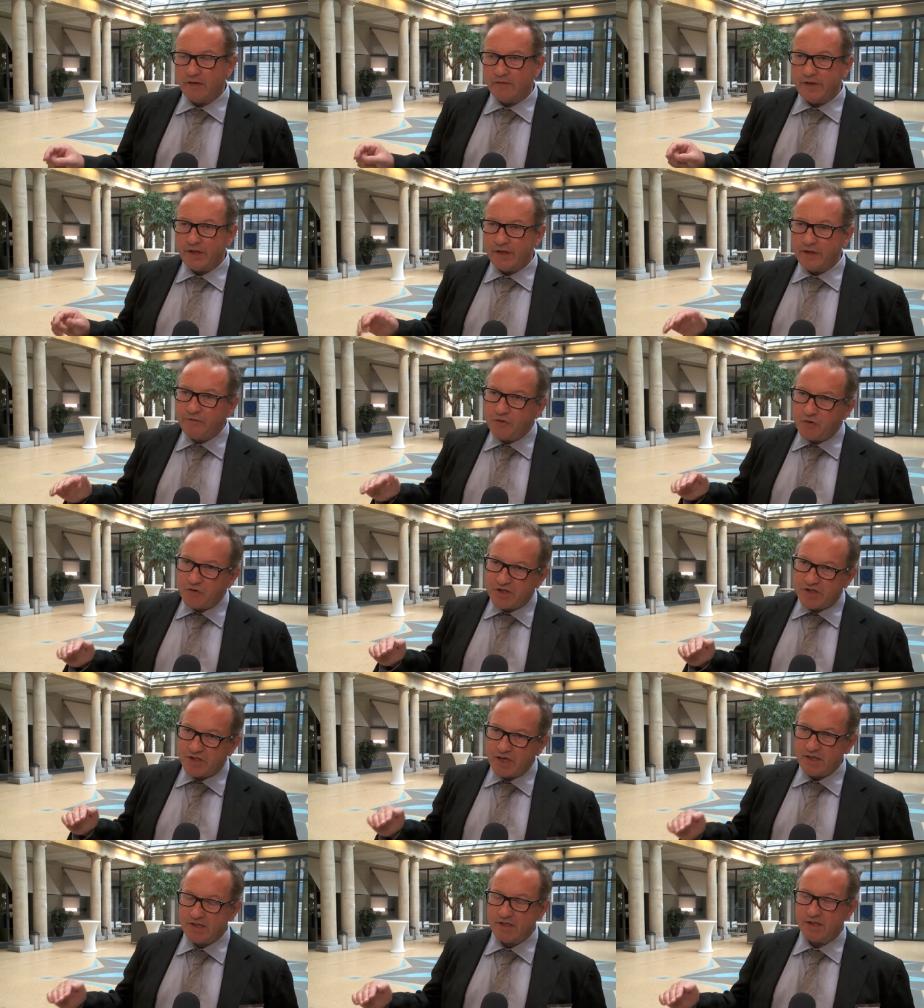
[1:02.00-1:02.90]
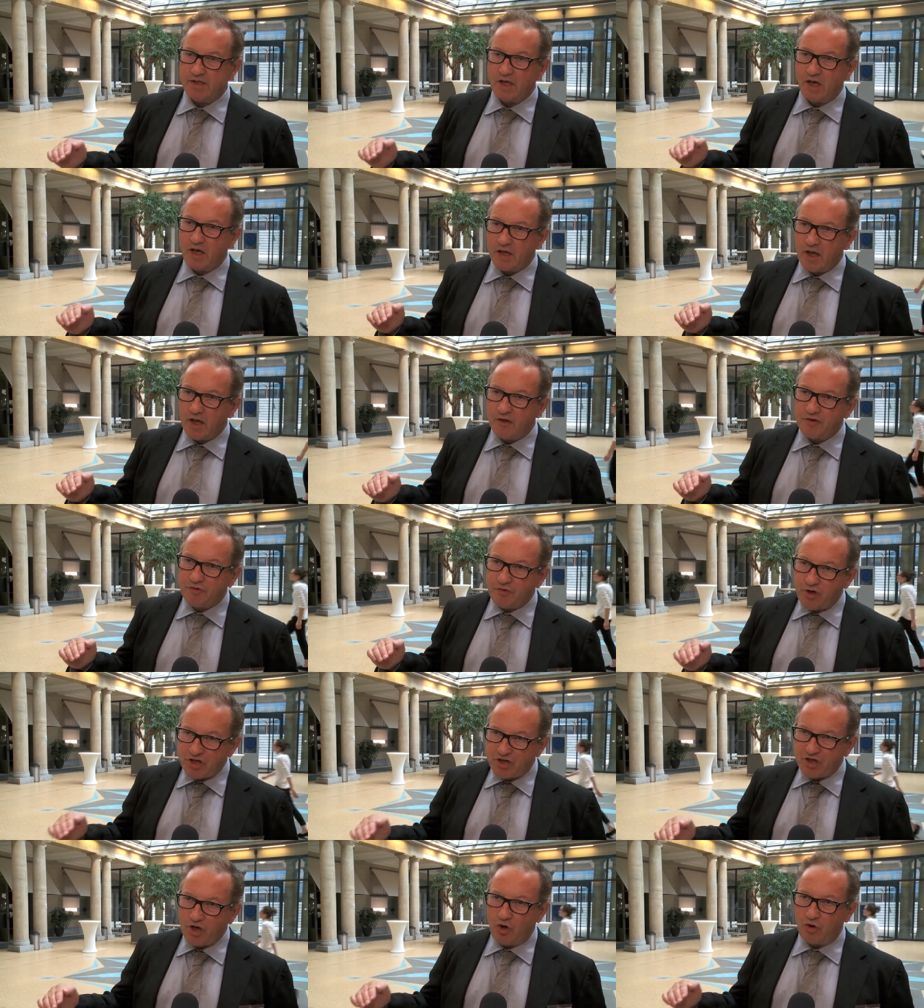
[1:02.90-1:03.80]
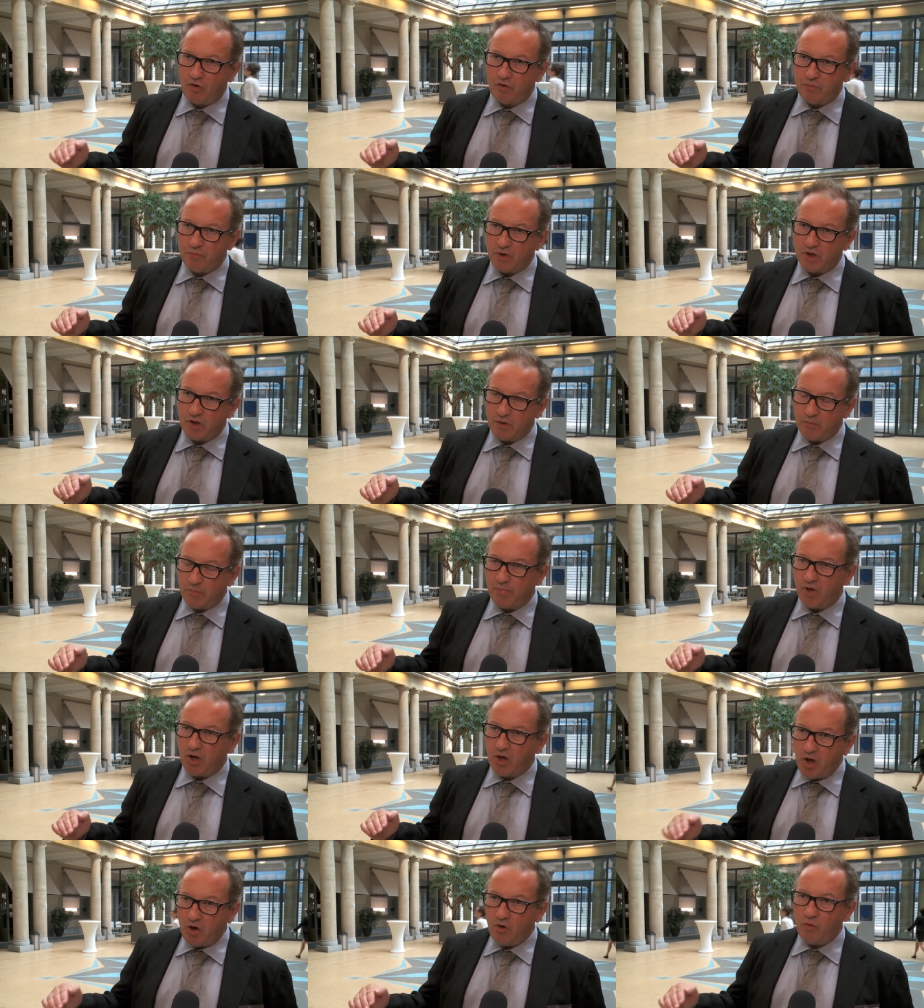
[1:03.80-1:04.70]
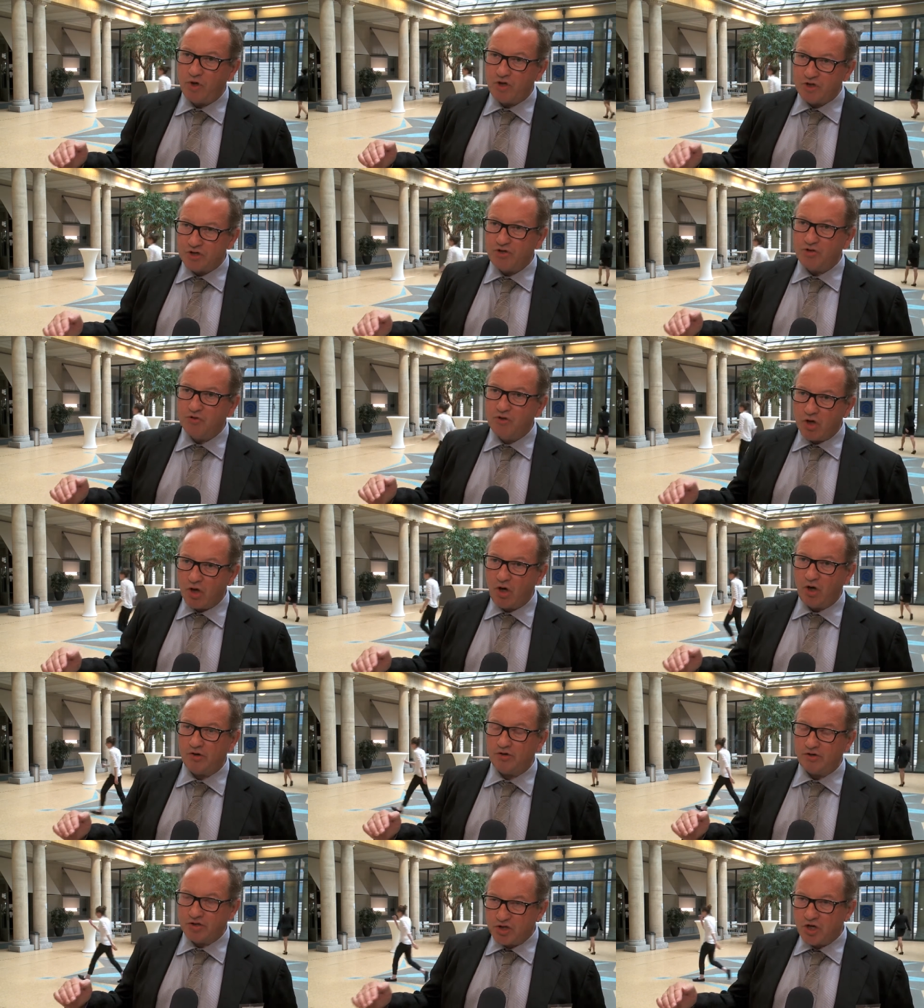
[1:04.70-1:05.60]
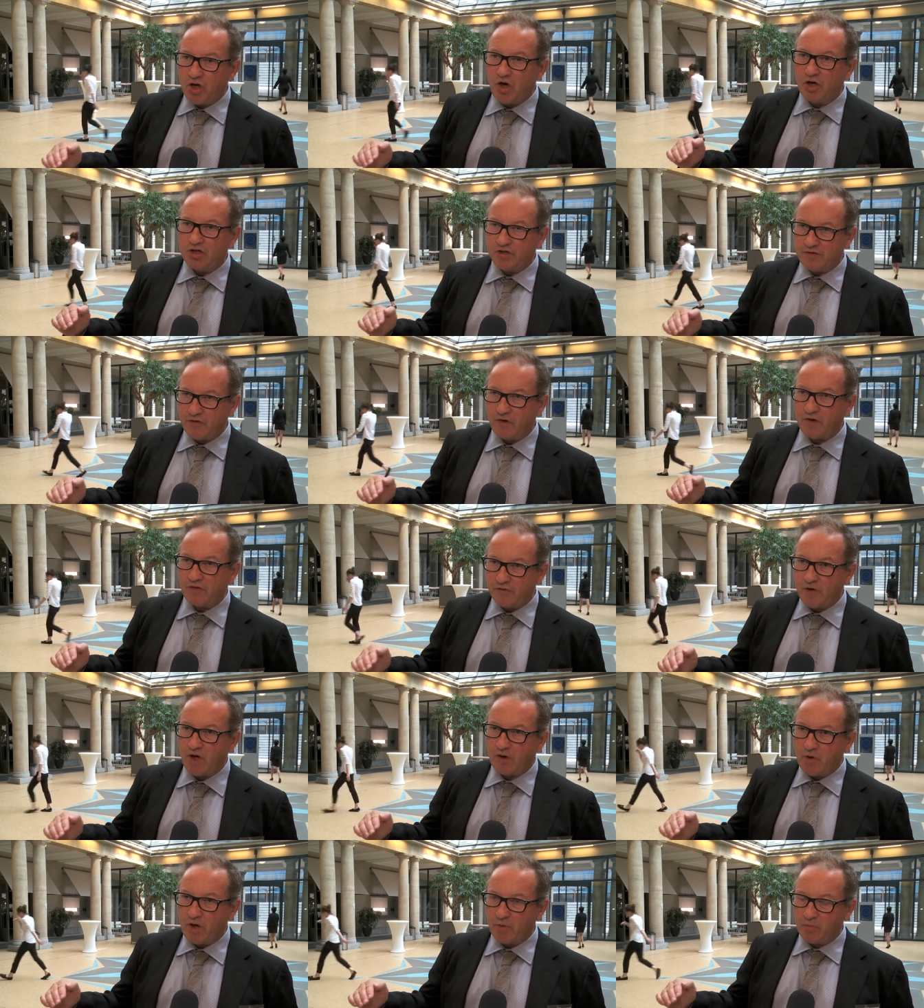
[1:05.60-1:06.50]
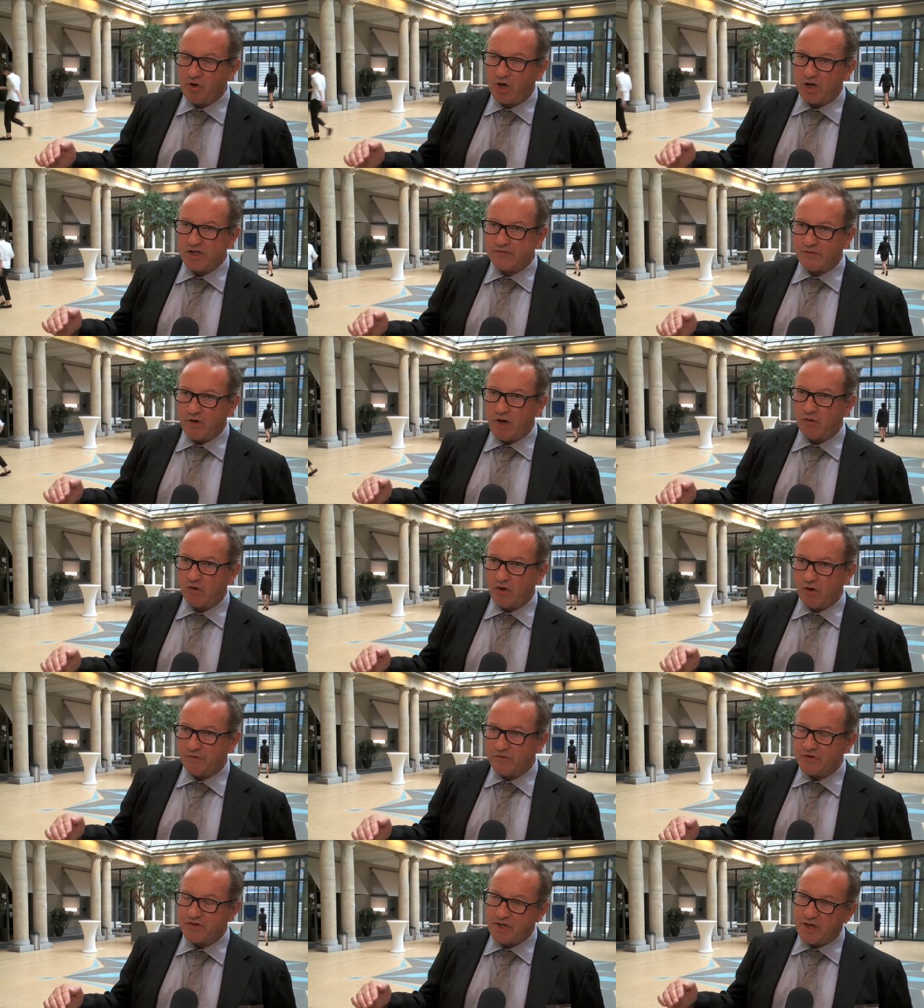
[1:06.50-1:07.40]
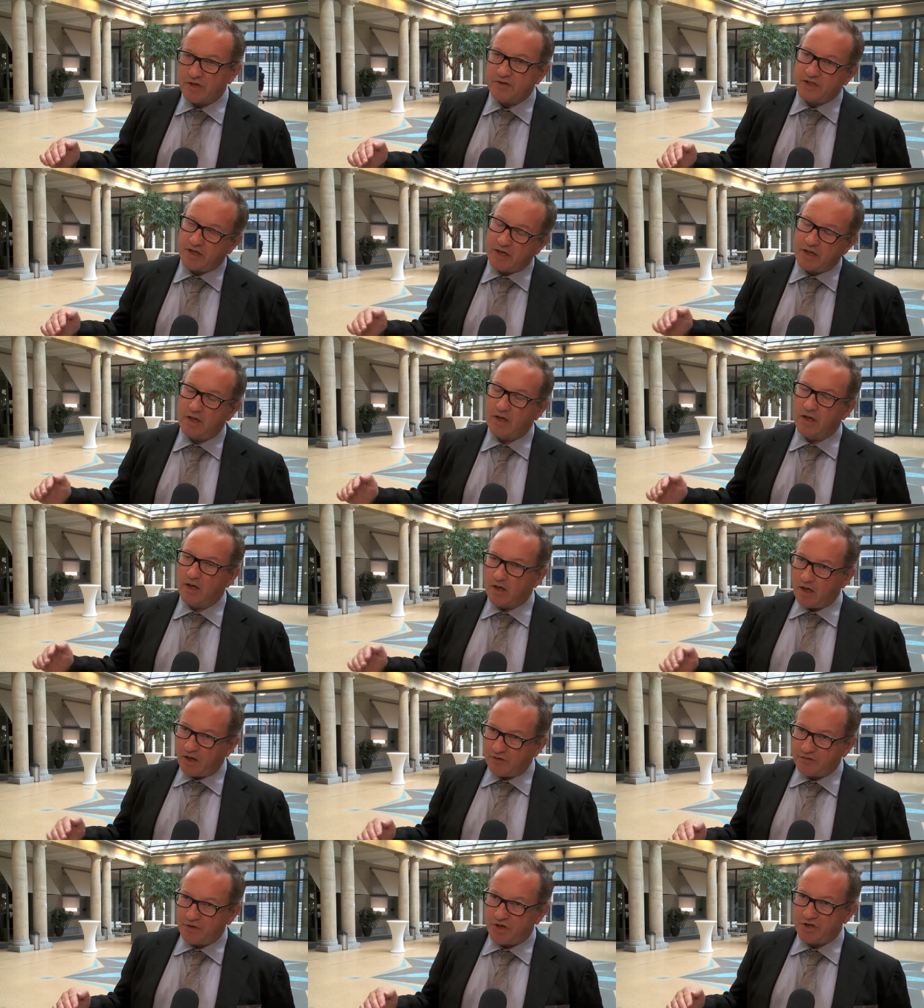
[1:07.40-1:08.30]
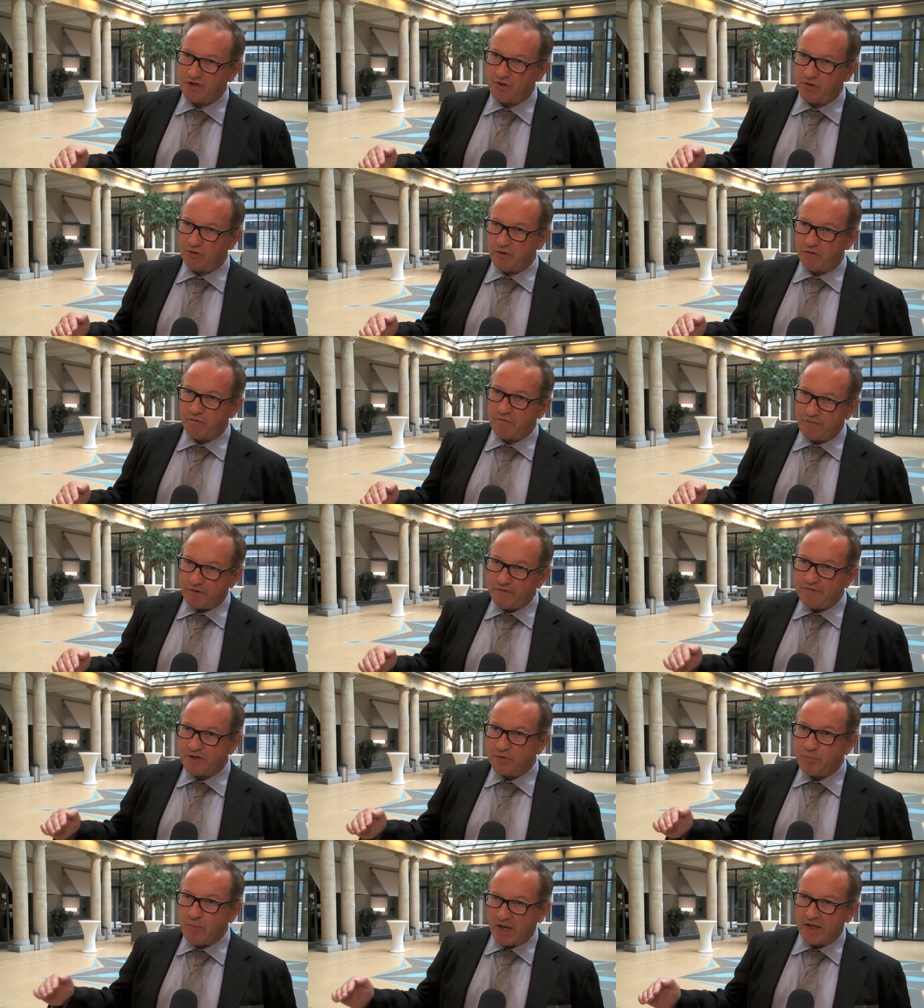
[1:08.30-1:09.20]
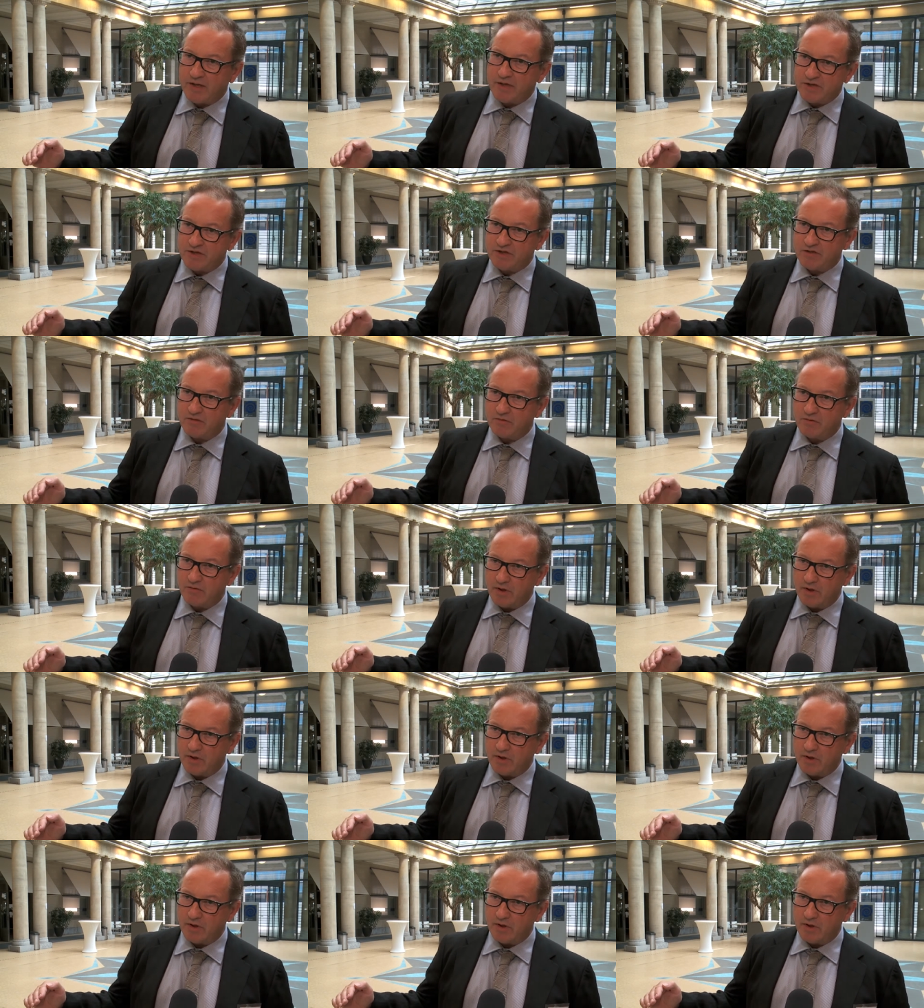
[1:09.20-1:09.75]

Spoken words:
then if you set a threshold below which you can't charge for a price for alcohol, if you set, say, a threshold at 50 pence,